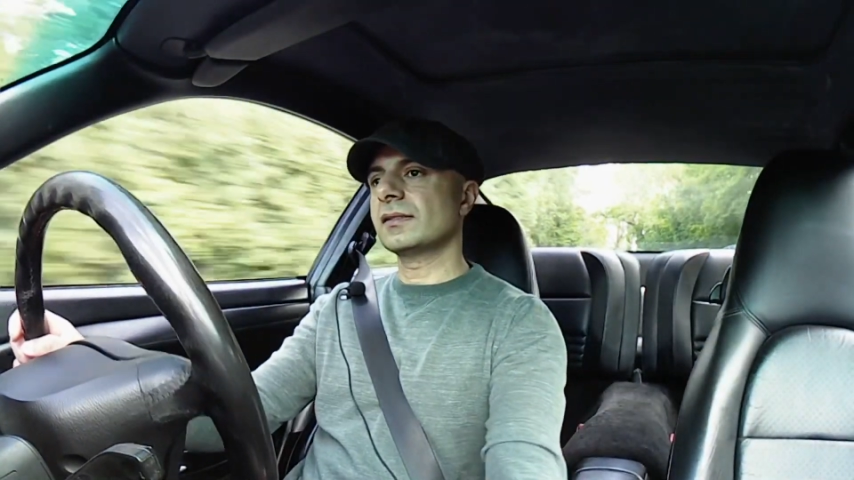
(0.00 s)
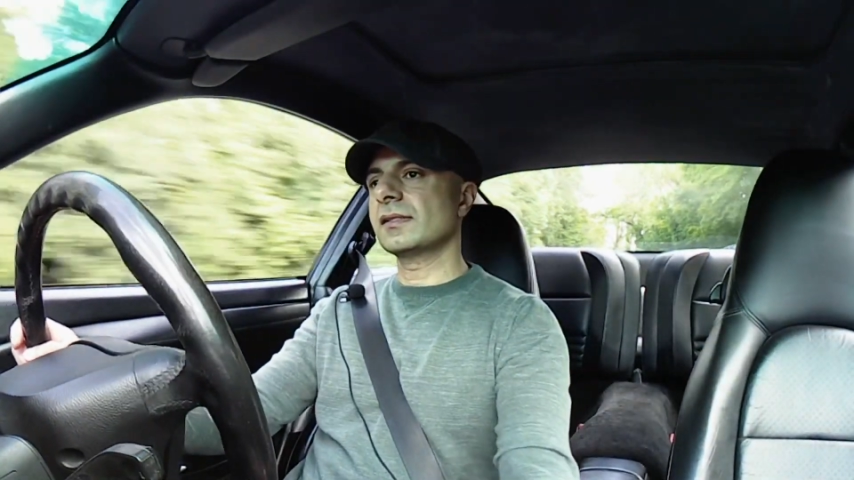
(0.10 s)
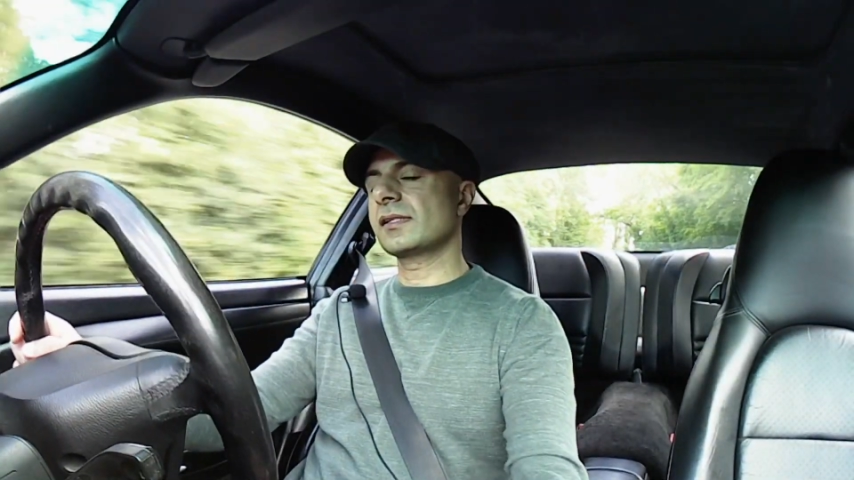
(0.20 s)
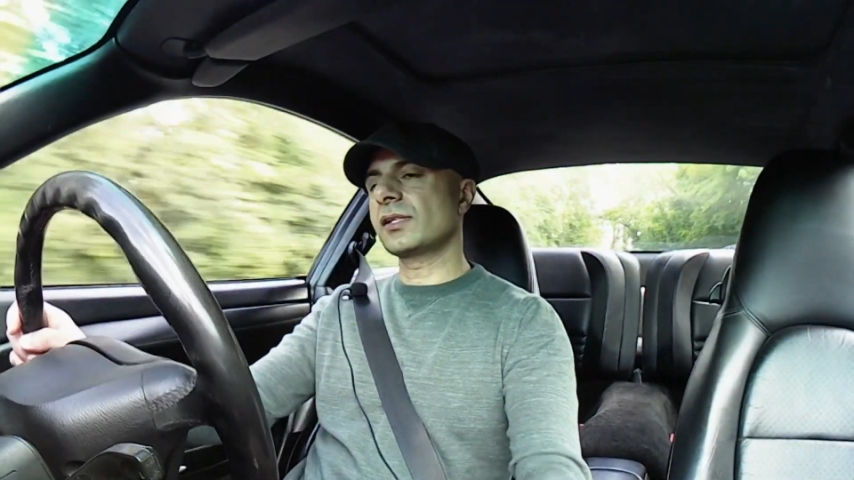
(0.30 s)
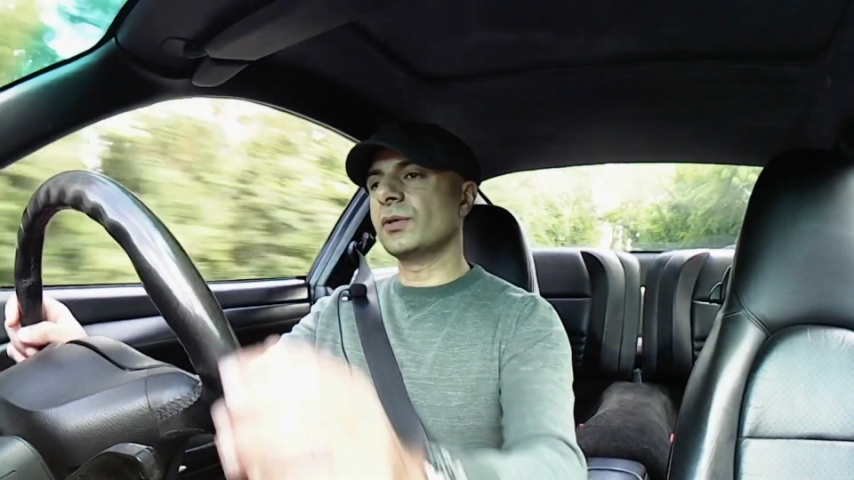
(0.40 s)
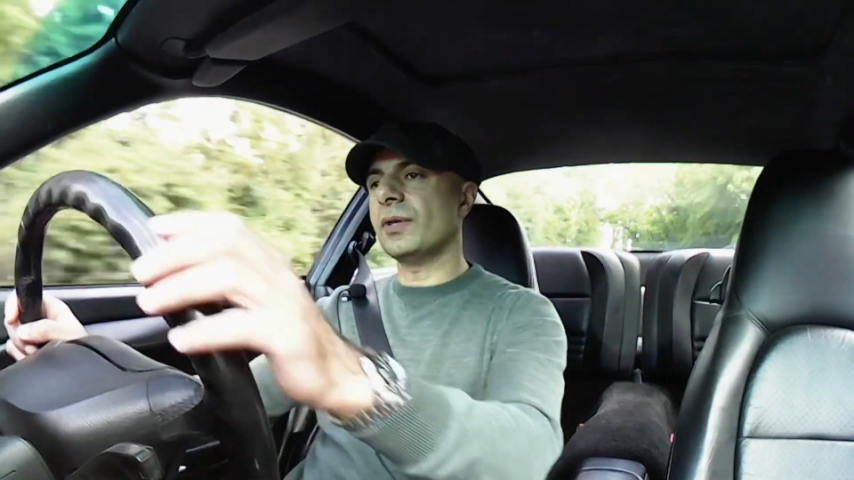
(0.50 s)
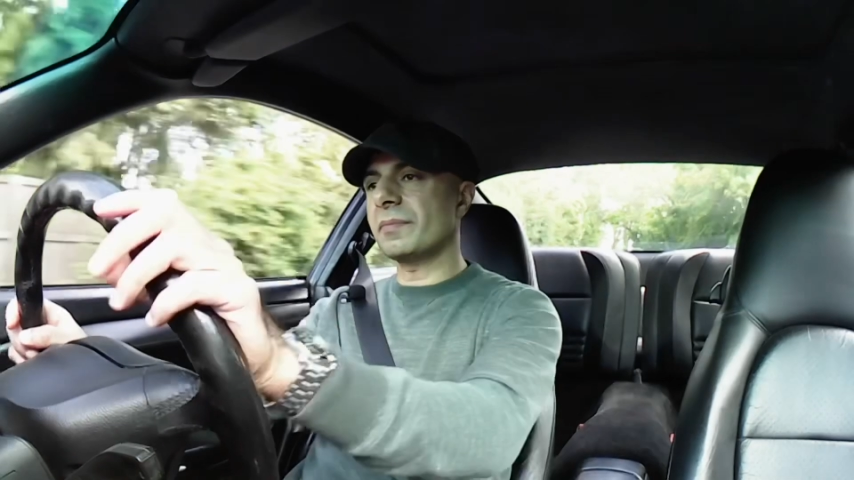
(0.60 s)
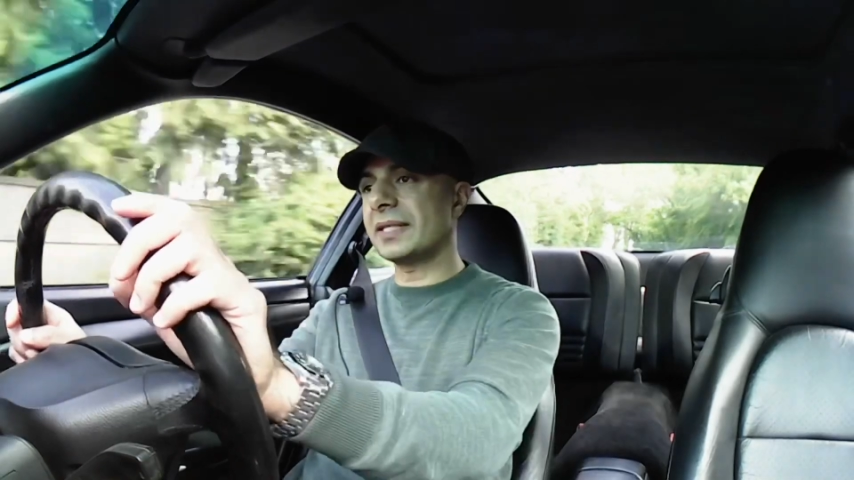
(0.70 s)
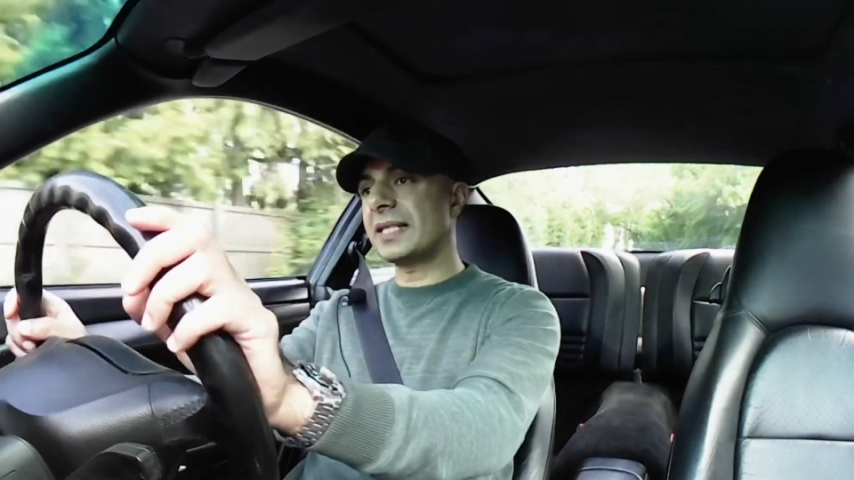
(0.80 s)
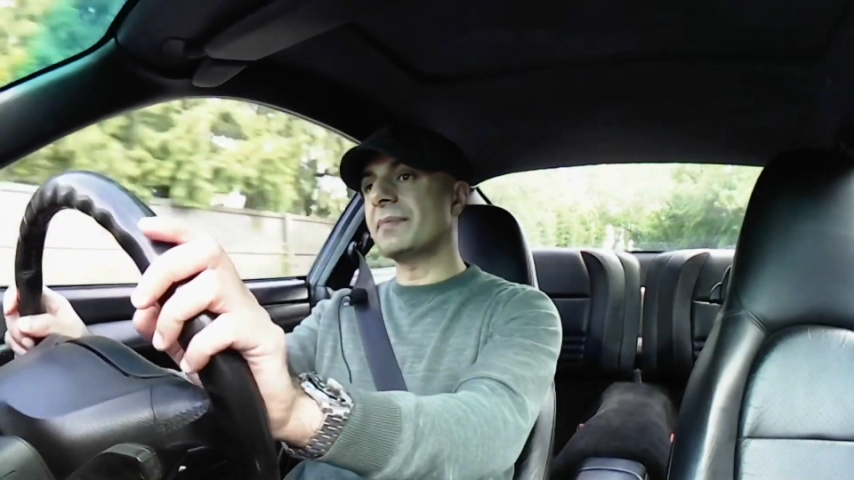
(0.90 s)
So I'm
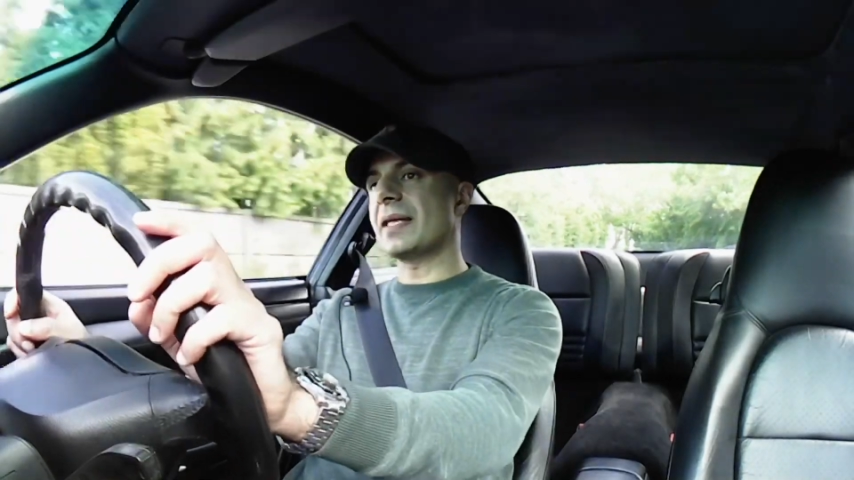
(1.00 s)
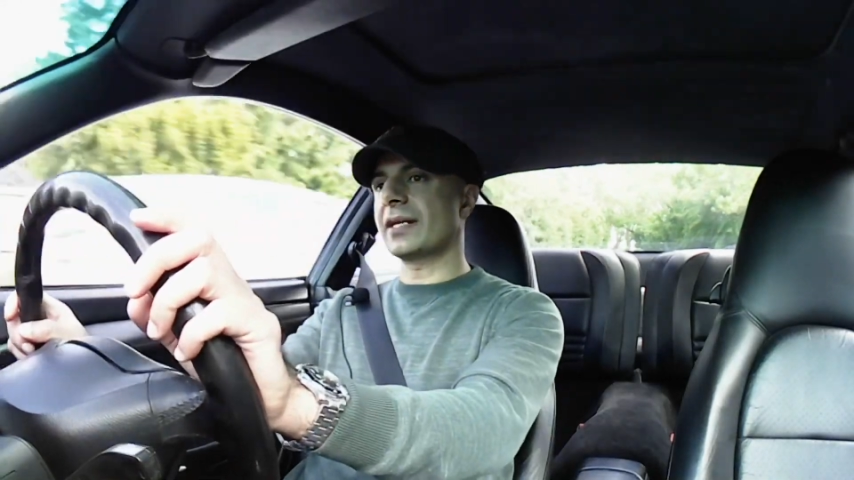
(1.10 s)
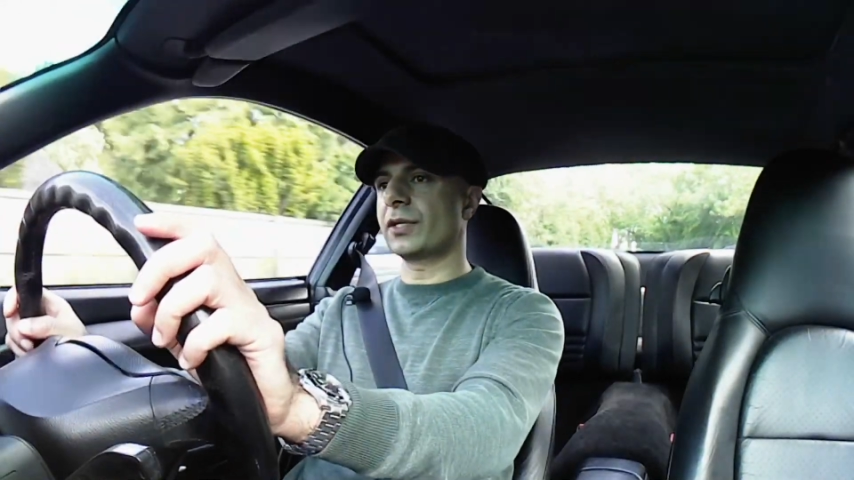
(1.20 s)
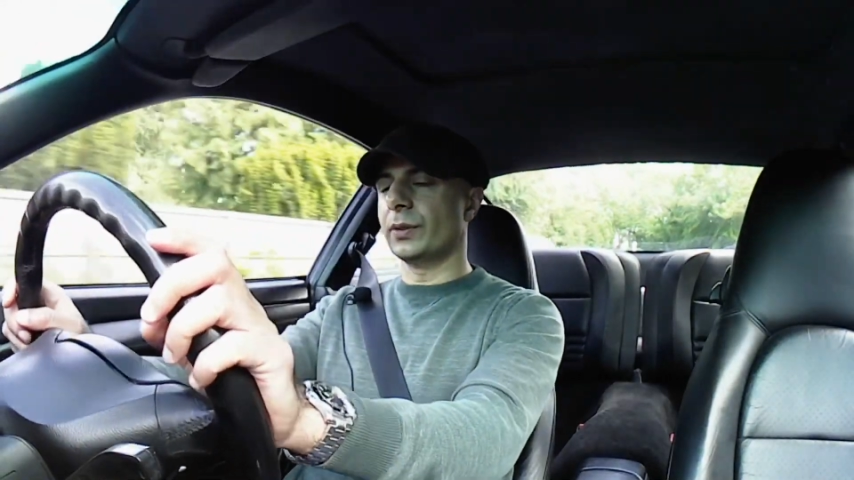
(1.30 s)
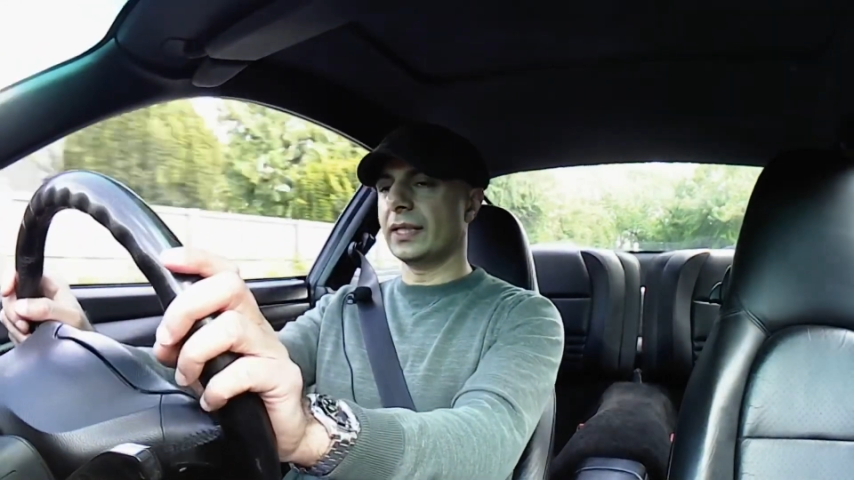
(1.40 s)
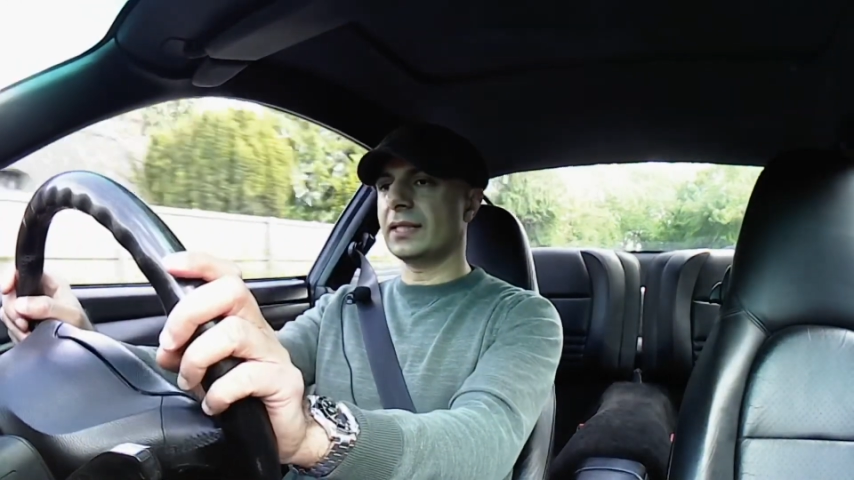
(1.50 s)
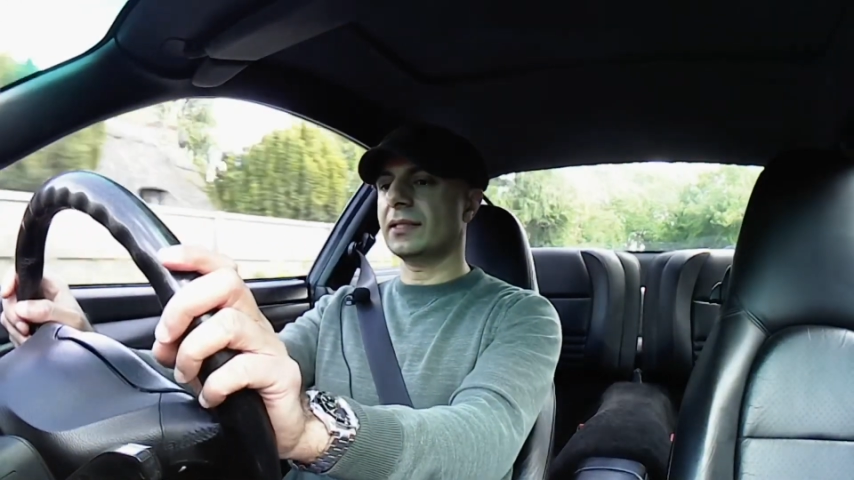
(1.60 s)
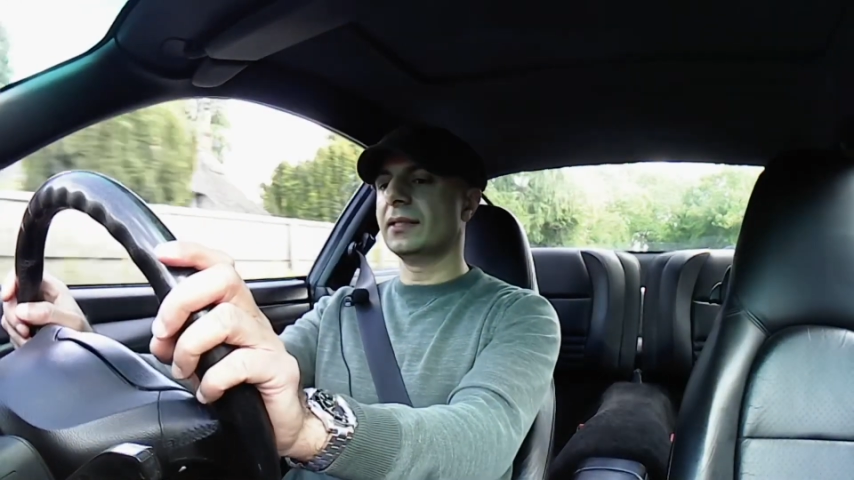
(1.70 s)
going to keep that going.